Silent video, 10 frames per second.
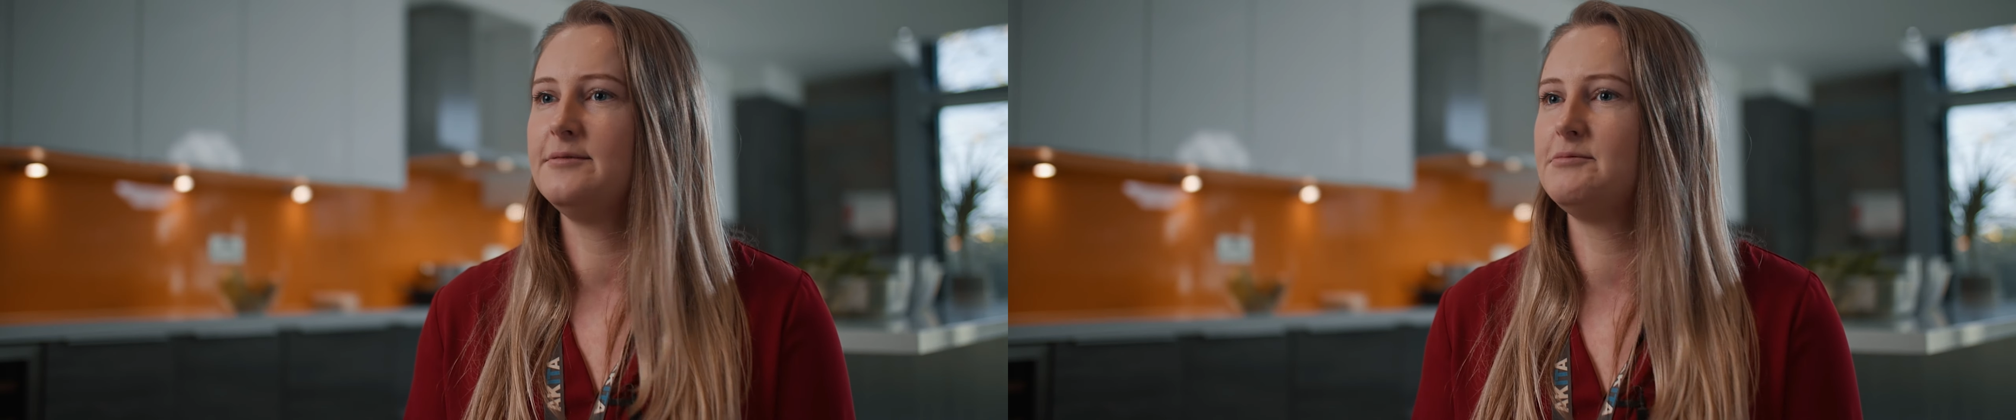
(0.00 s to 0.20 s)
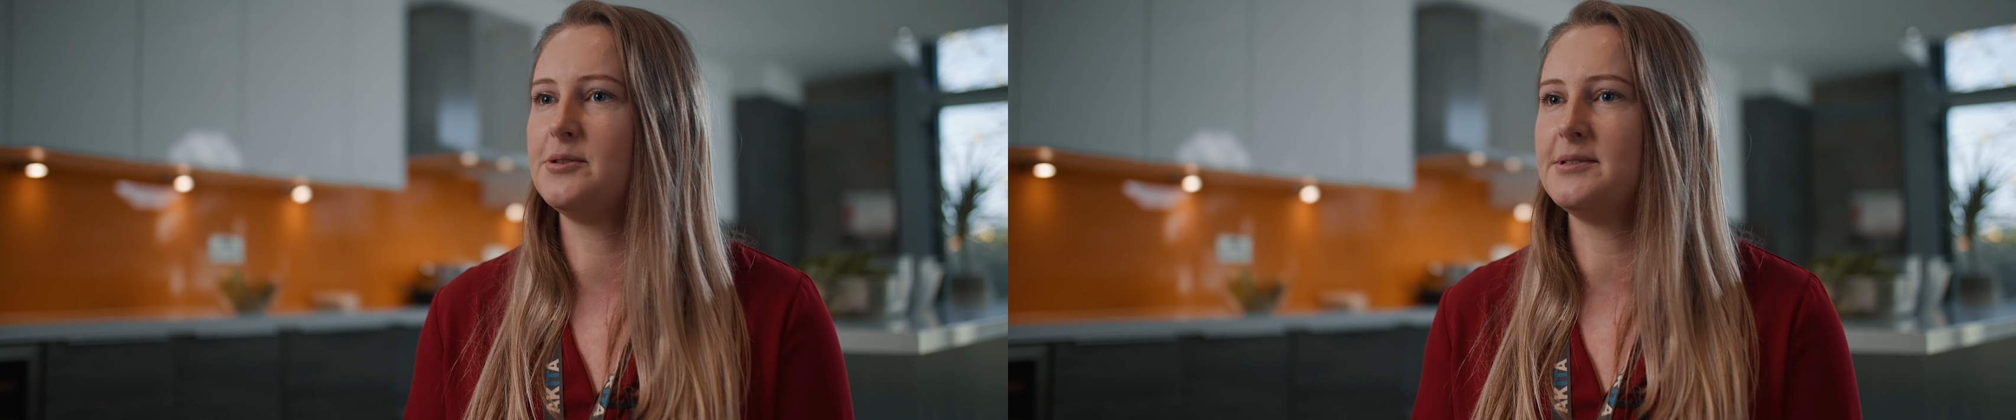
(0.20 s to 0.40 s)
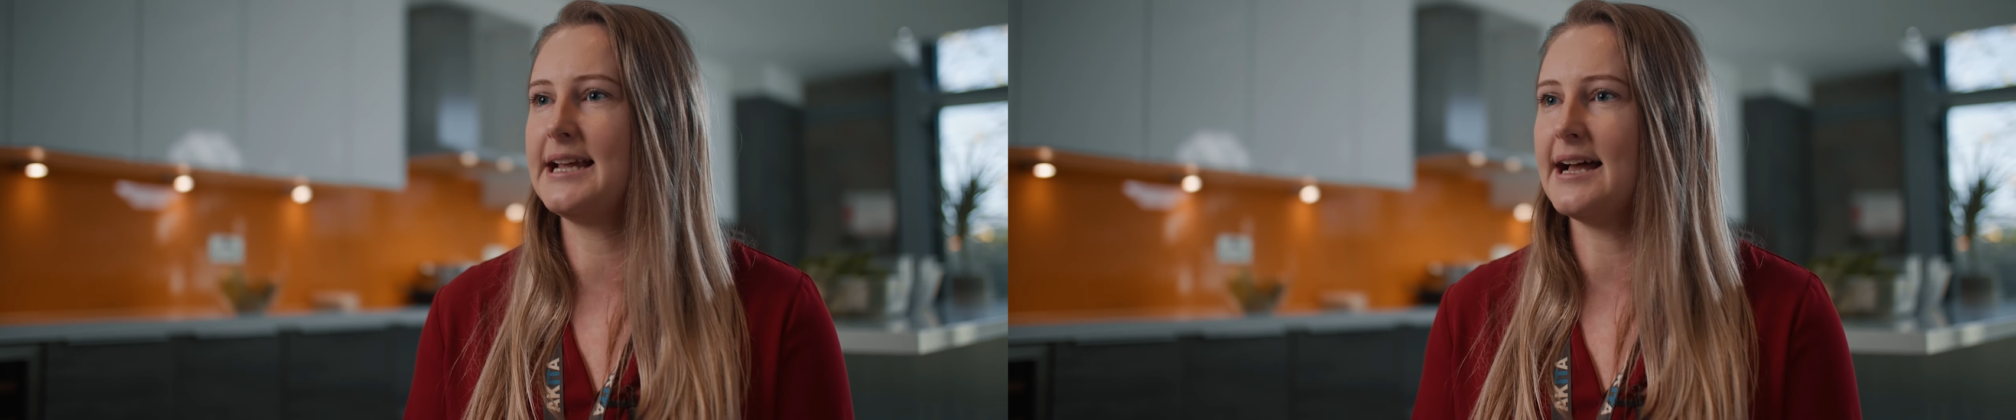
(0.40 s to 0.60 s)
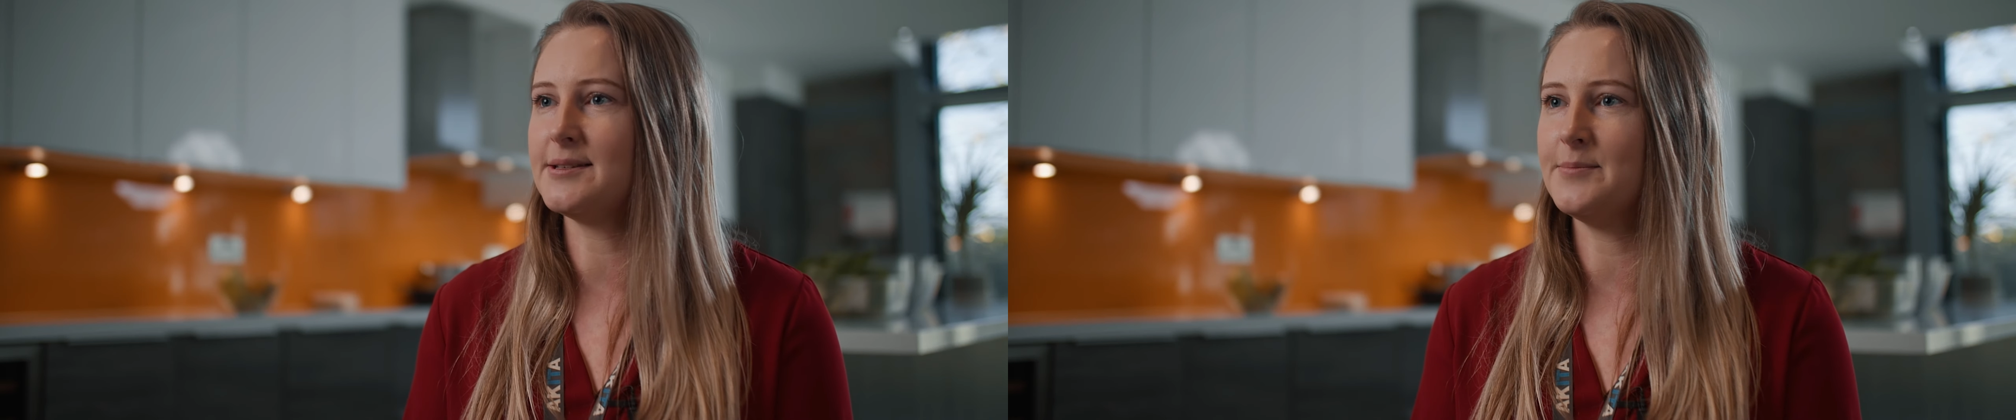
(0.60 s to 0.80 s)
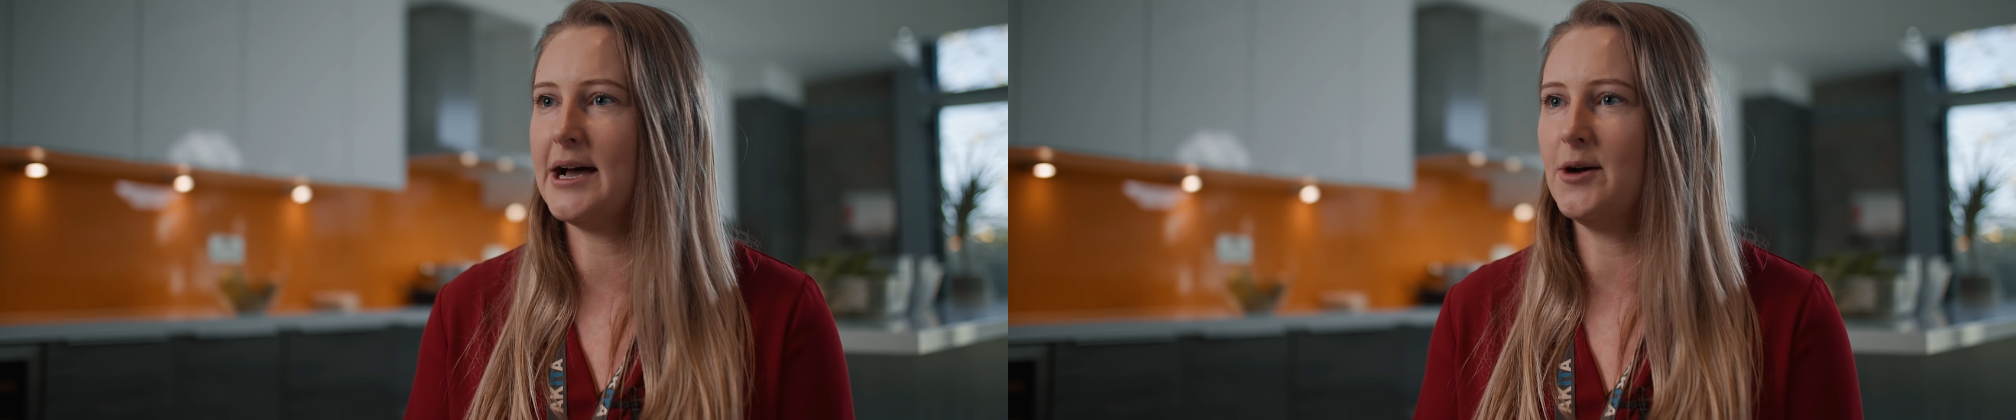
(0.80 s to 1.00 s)
sorting out
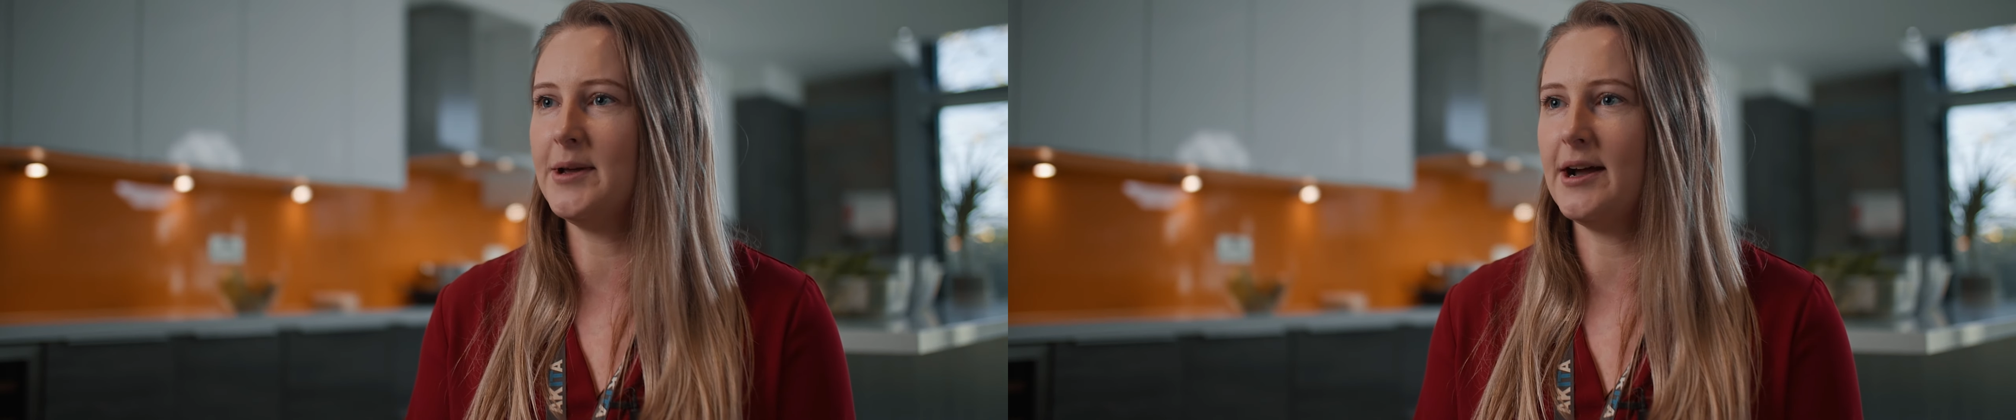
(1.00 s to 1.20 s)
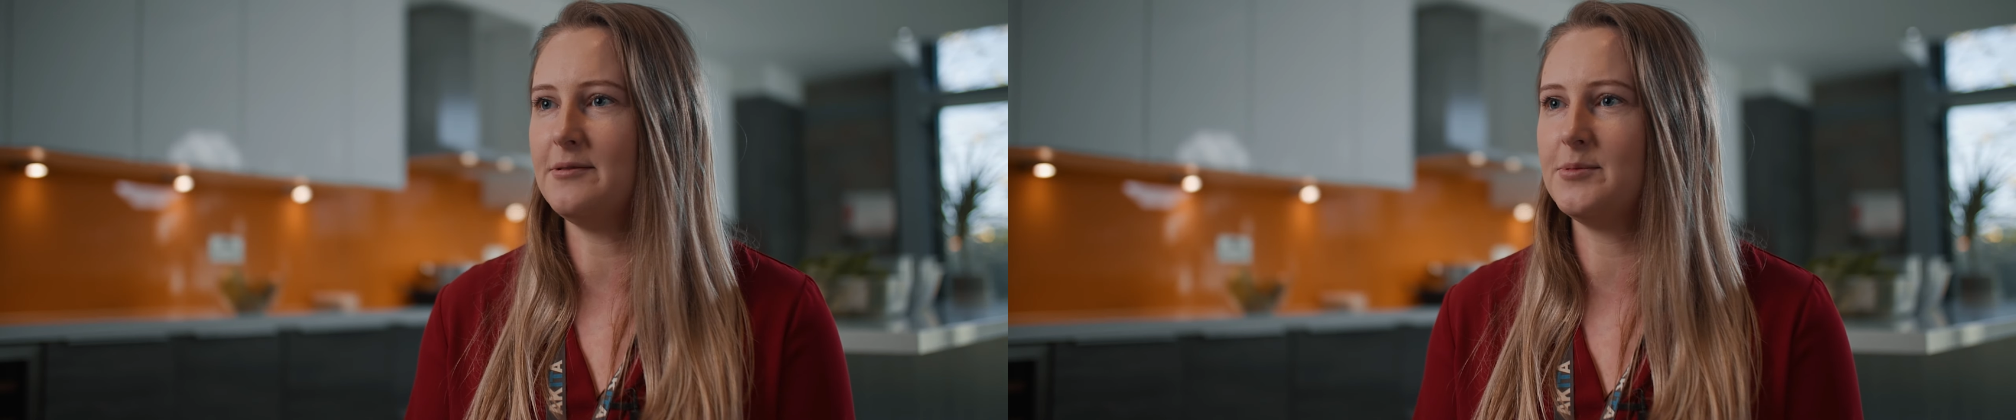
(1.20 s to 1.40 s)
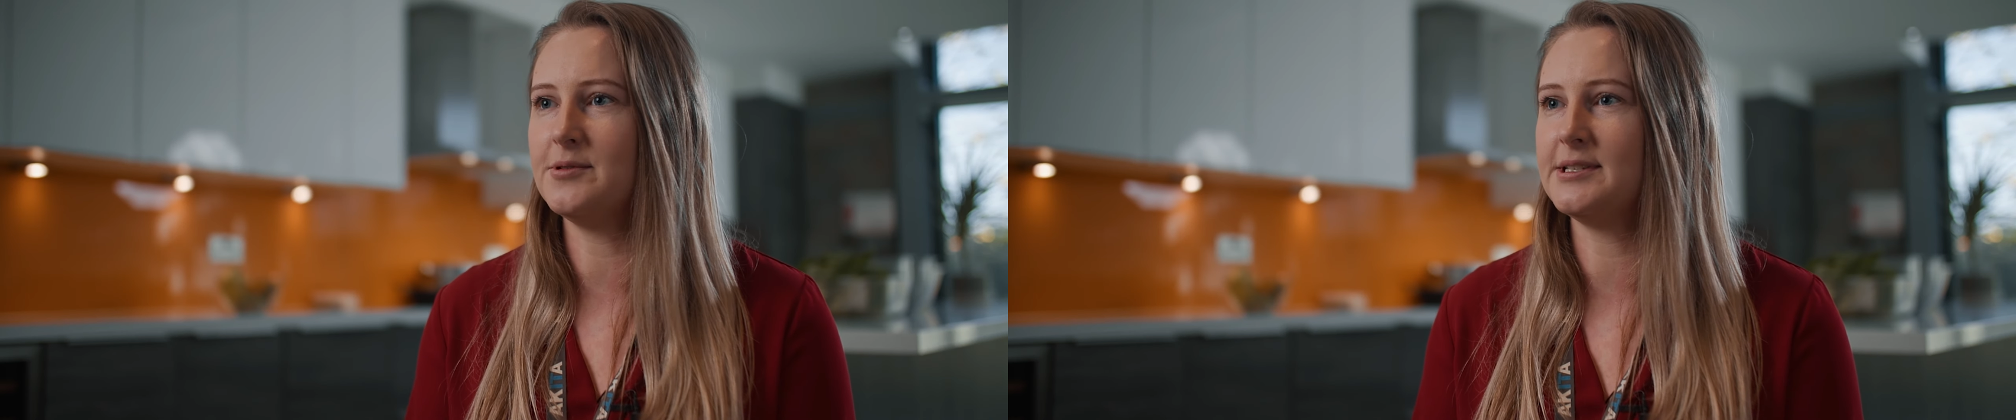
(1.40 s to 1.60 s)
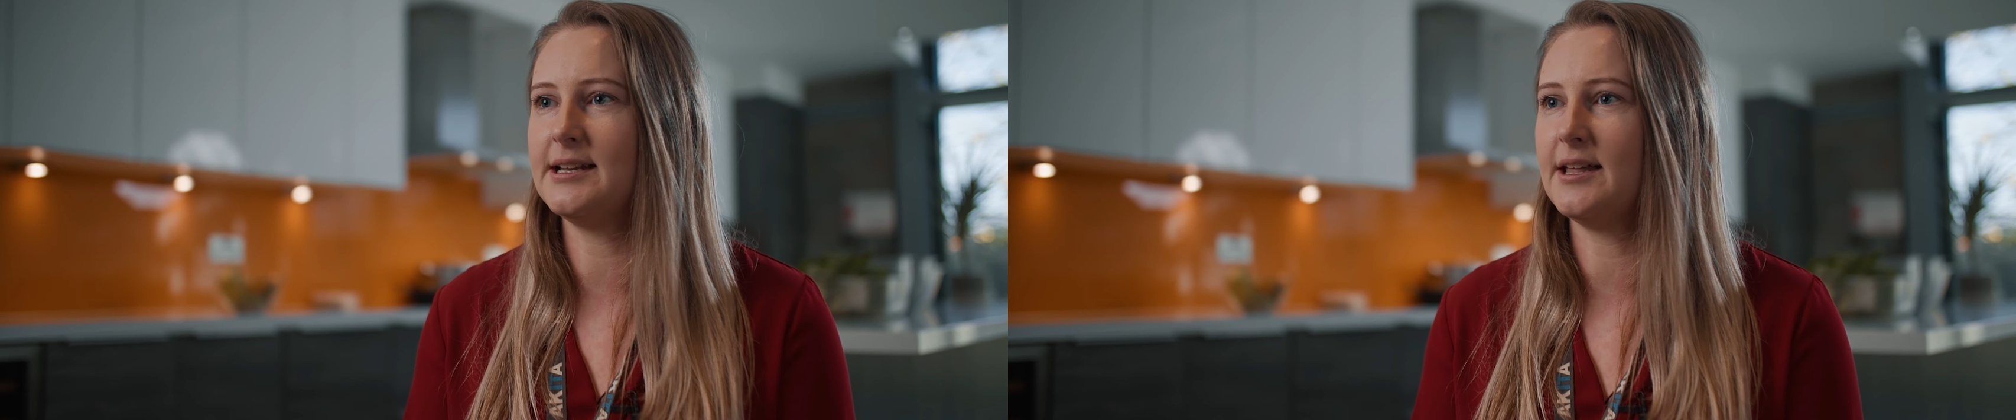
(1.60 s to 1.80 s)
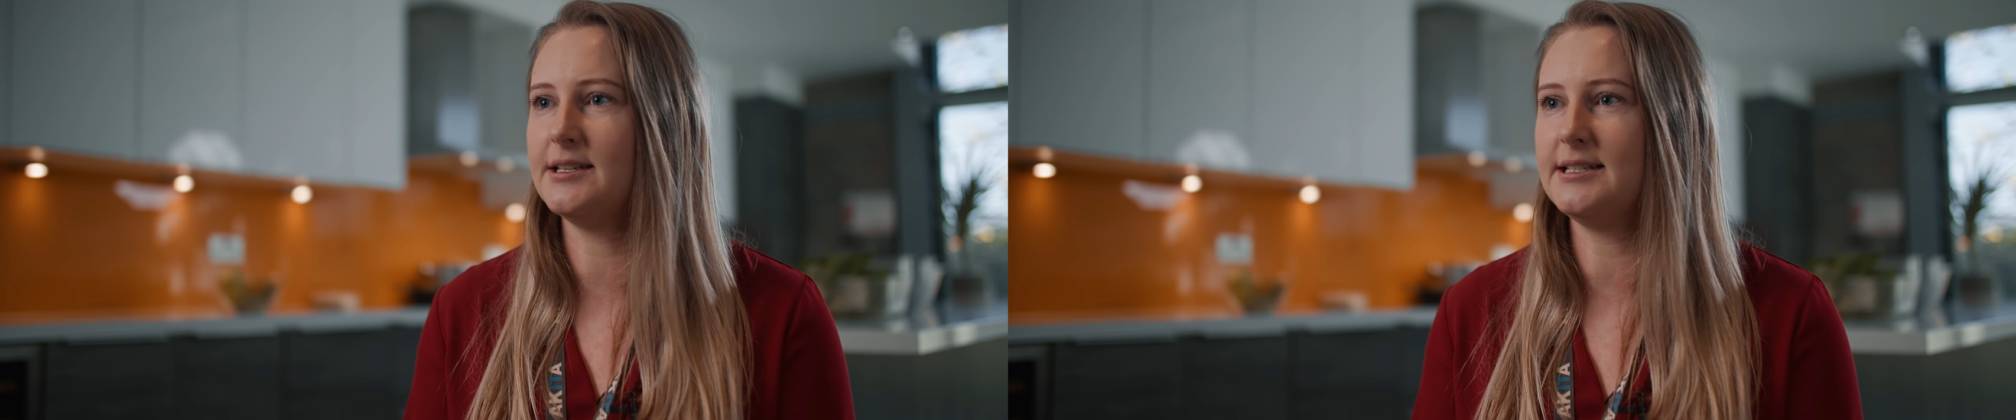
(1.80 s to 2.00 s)
some Power BI reports
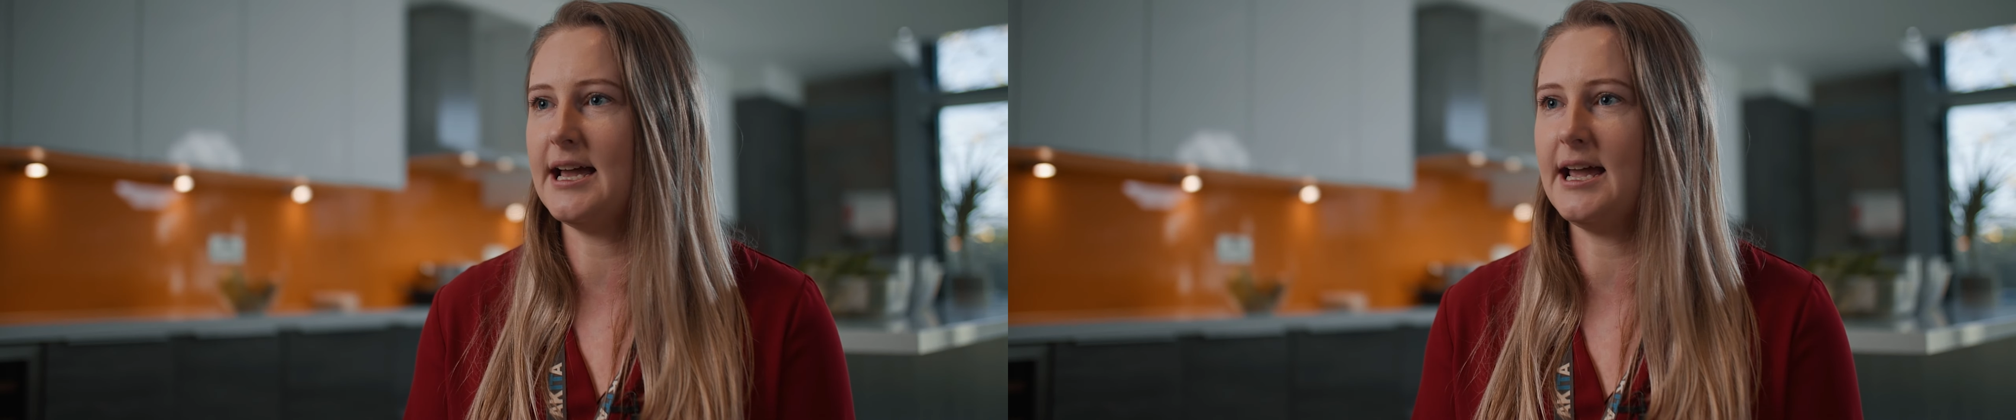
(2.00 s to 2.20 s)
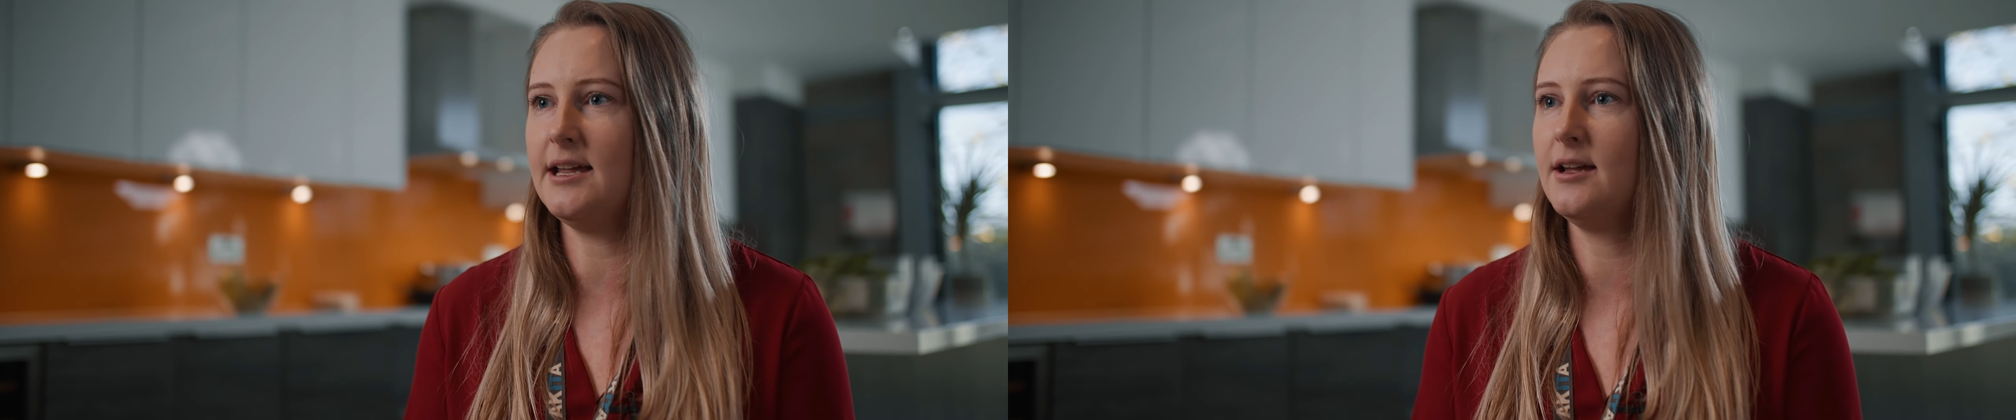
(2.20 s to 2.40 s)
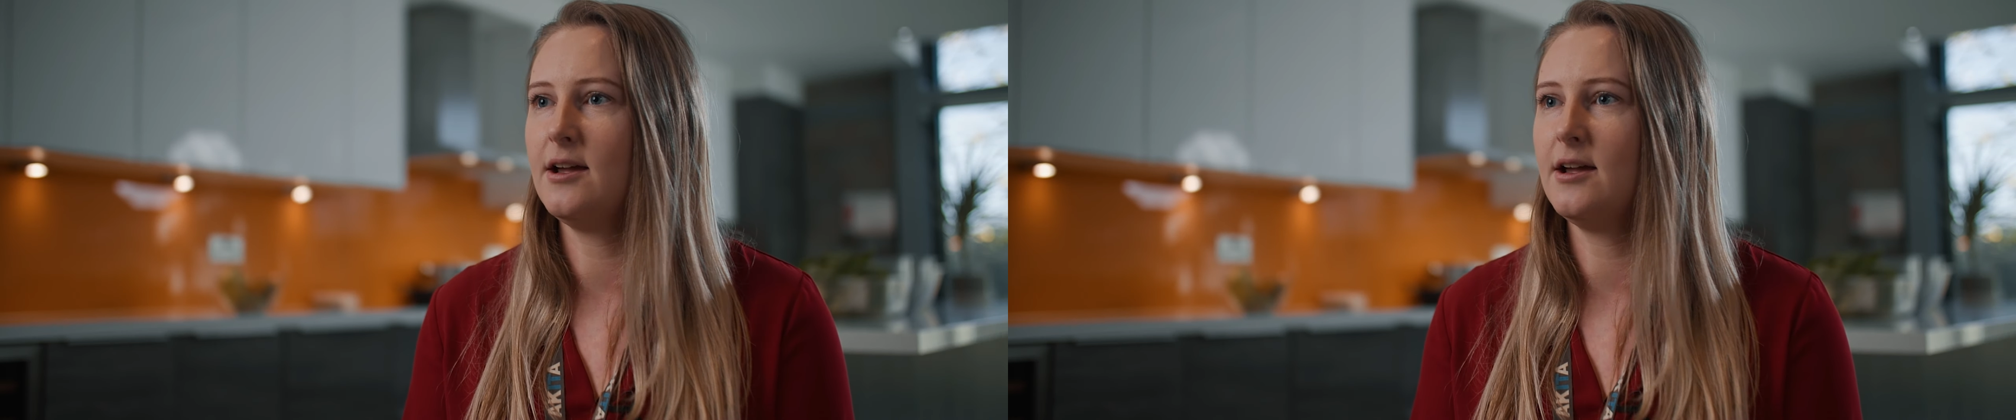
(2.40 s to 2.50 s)
another day,